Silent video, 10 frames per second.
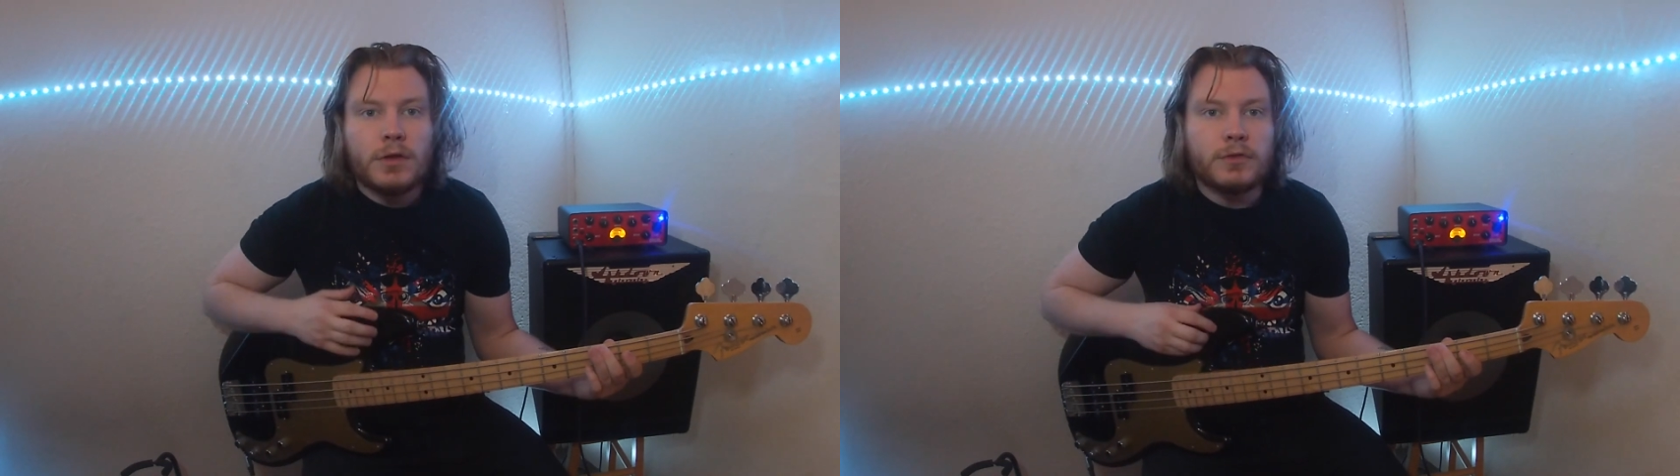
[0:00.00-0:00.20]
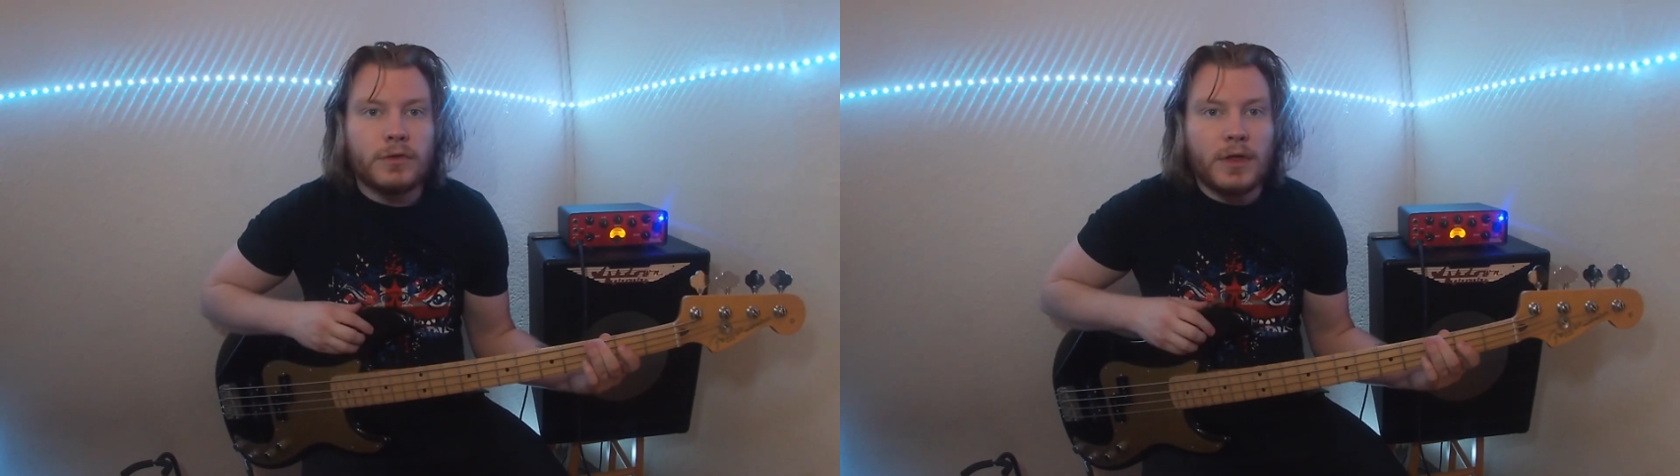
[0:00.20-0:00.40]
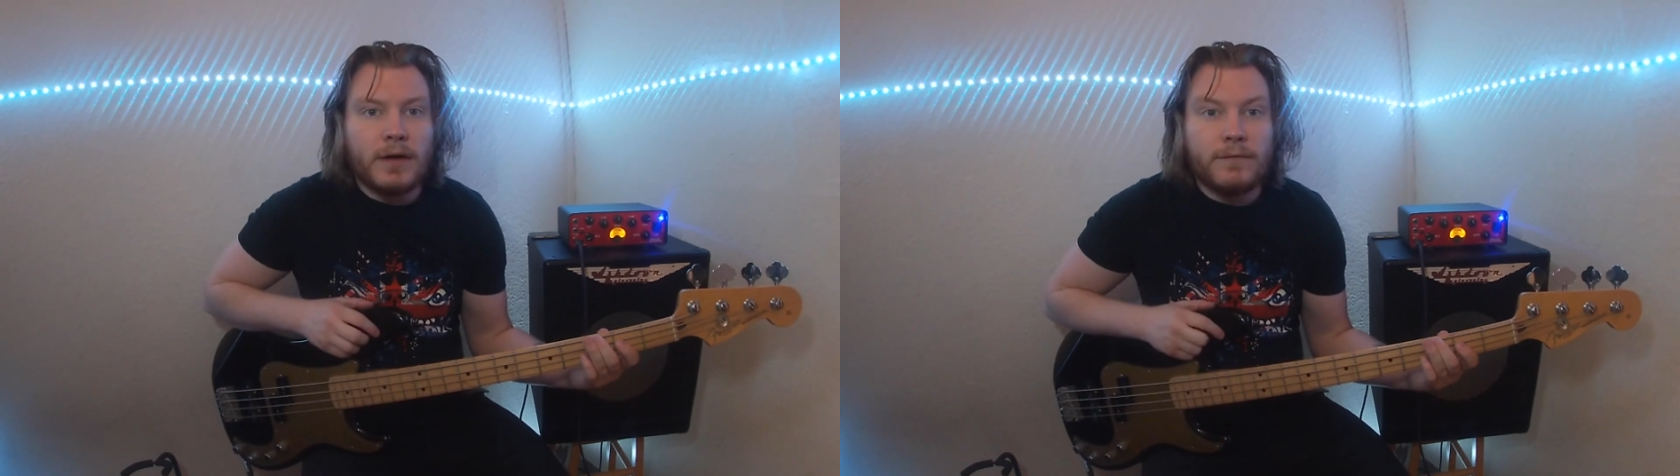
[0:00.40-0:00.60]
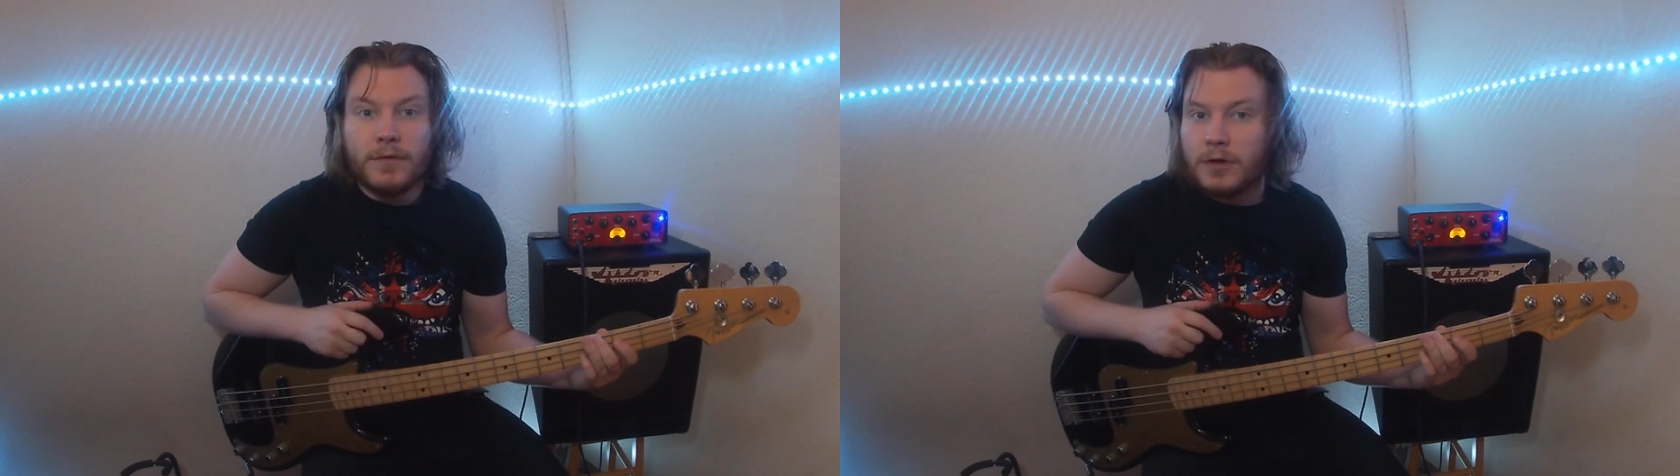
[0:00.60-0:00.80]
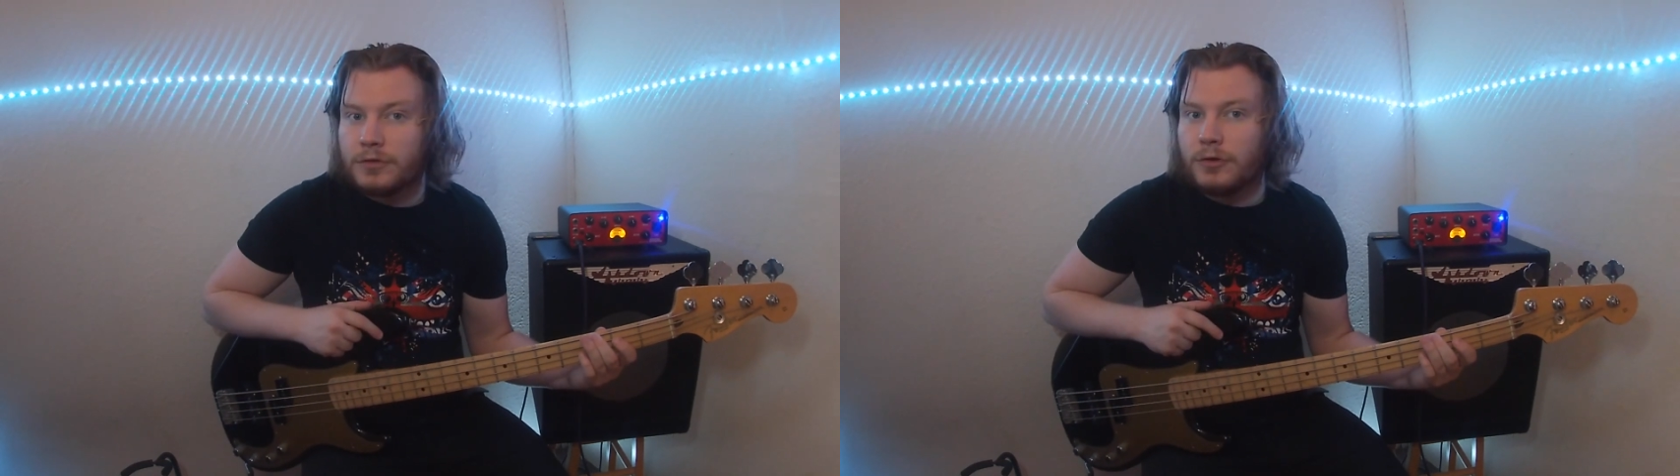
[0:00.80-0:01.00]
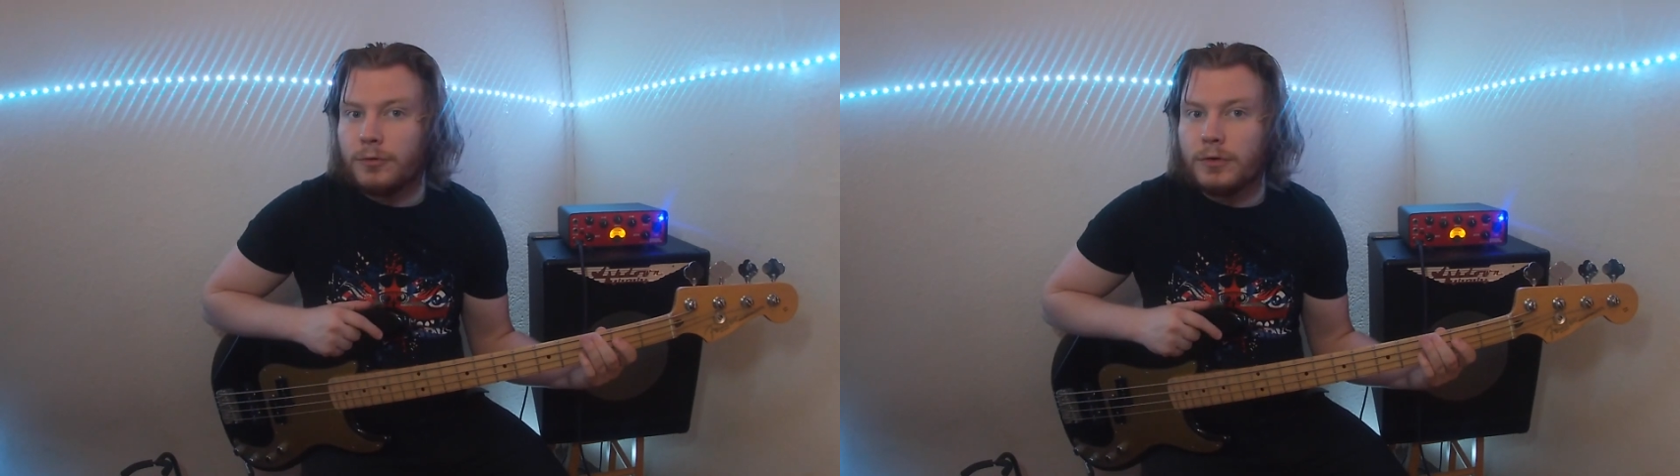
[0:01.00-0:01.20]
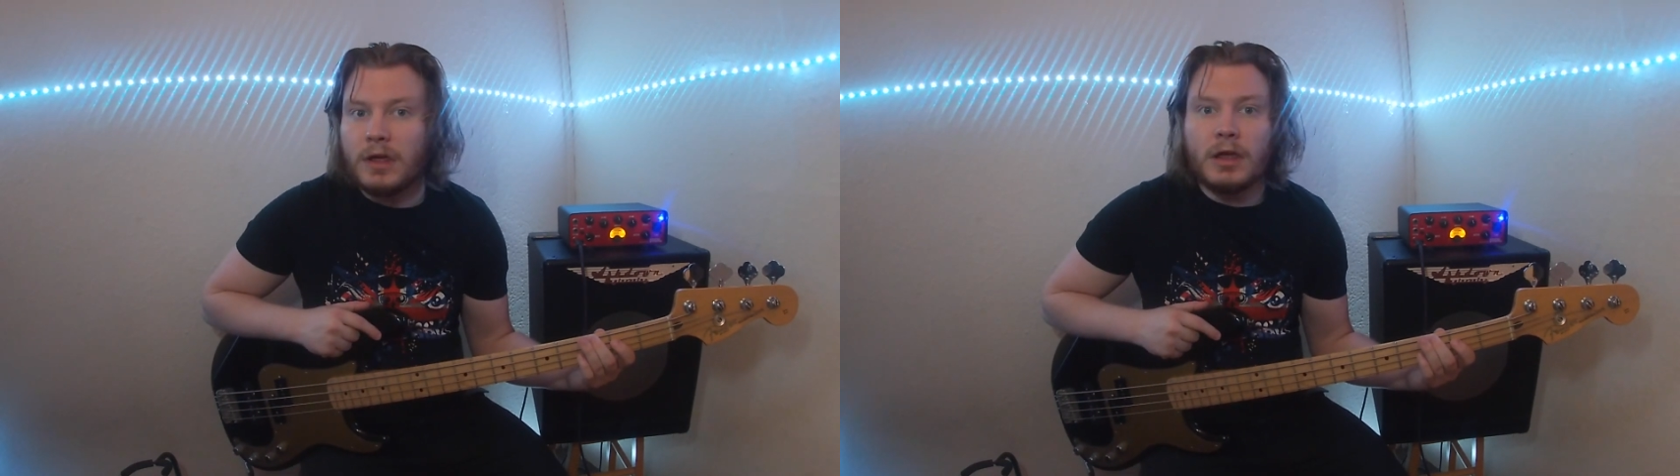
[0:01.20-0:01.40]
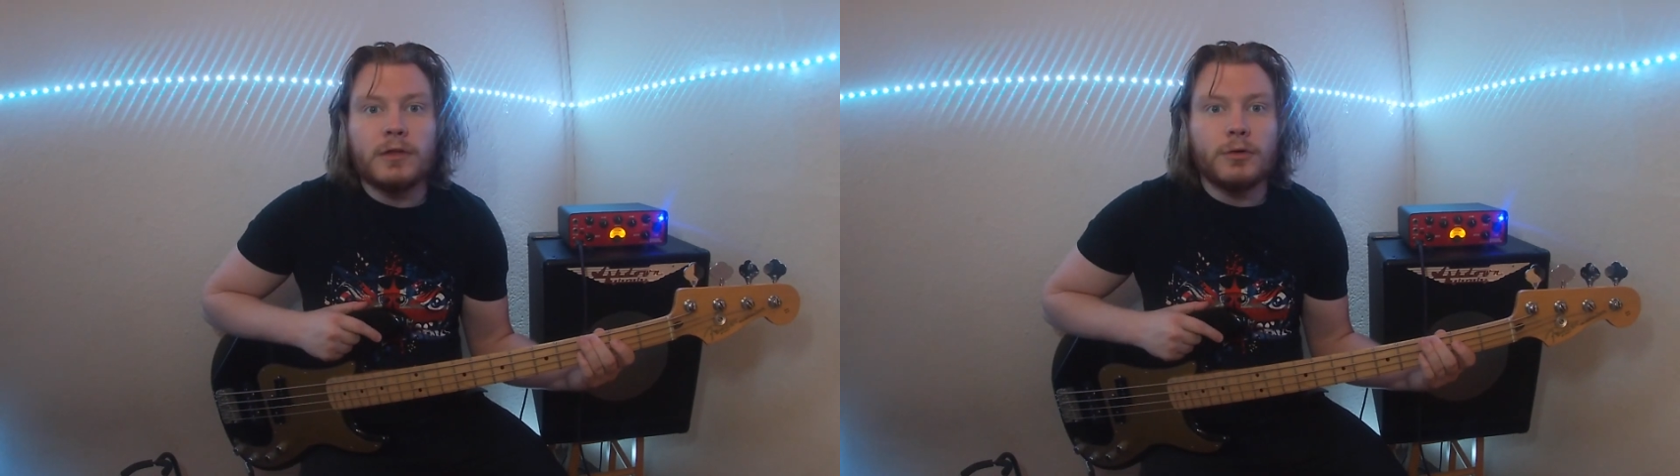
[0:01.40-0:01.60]
so that first chord
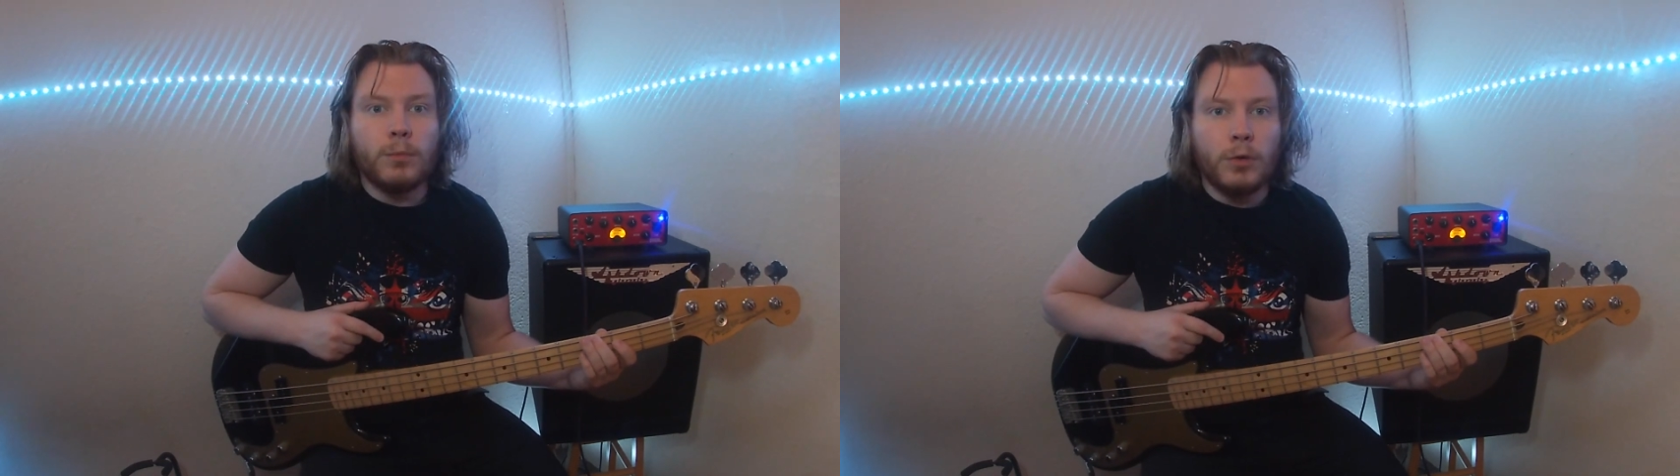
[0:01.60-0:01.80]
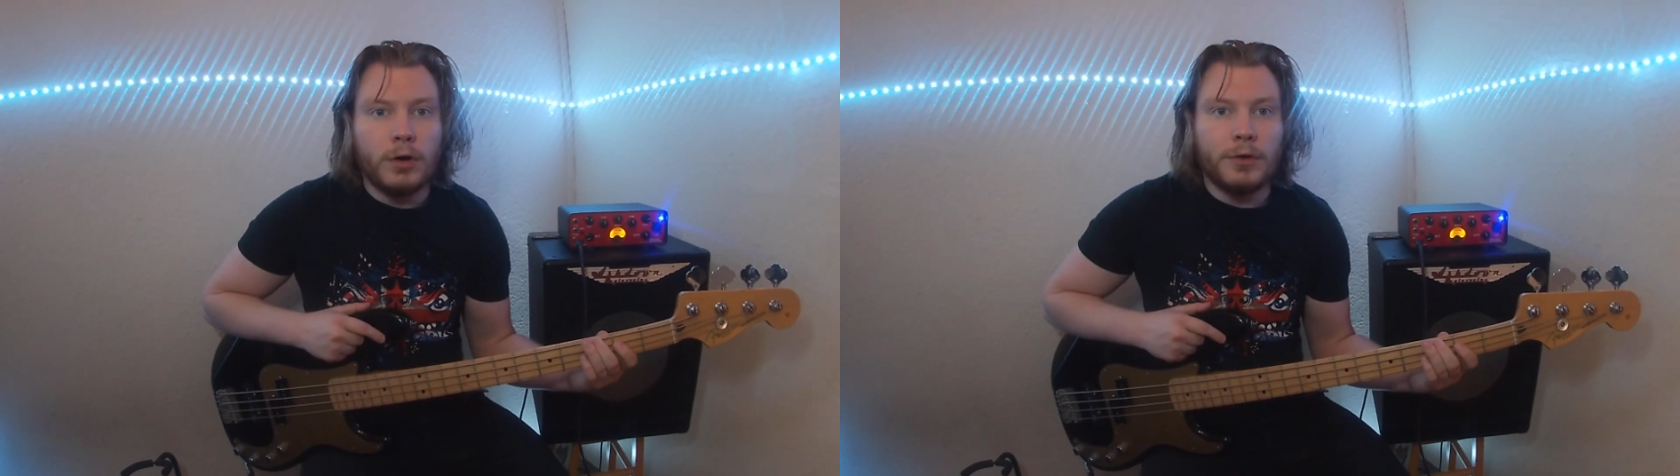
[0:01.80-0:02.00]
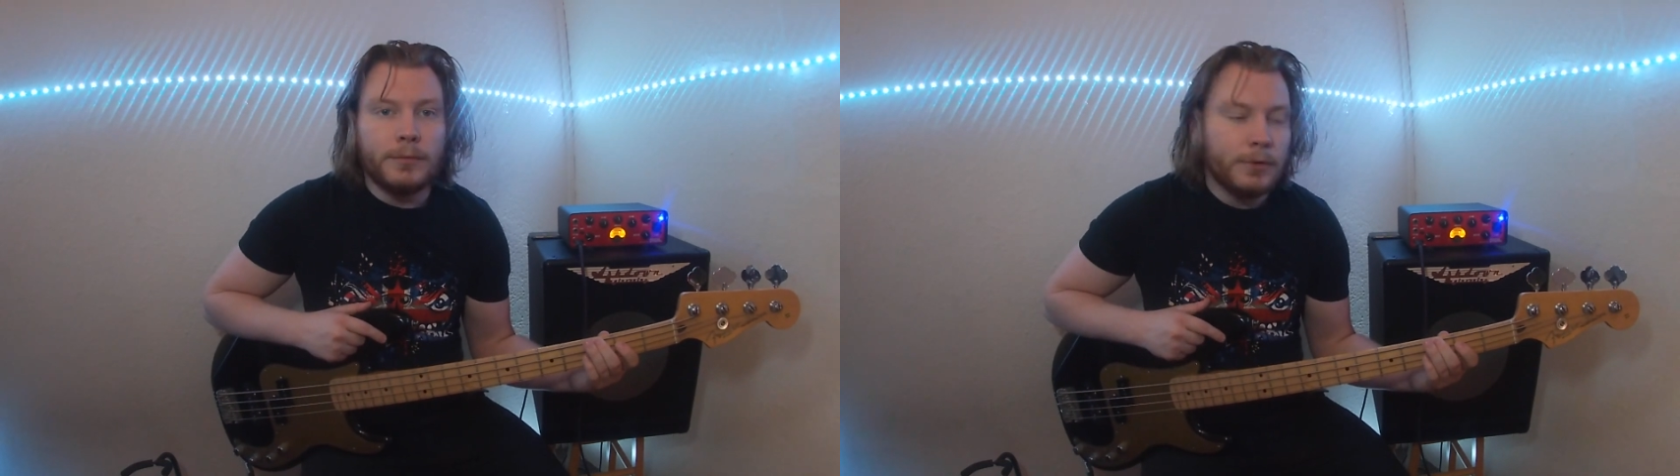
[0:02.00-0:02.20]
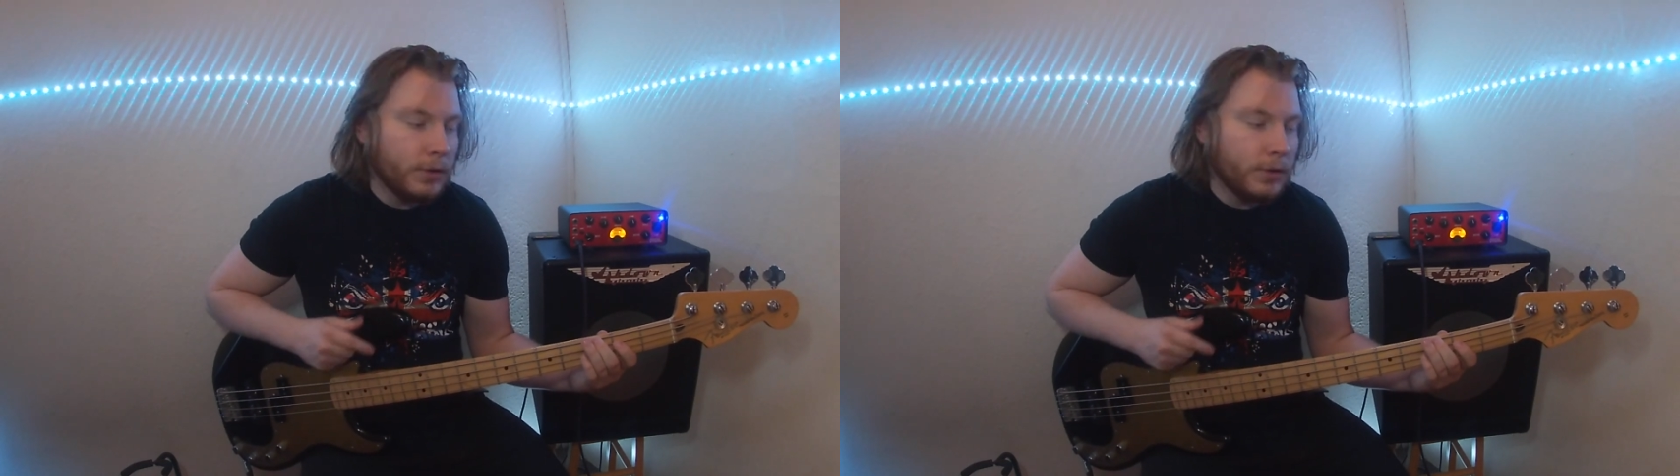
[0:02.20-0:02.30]
is 1.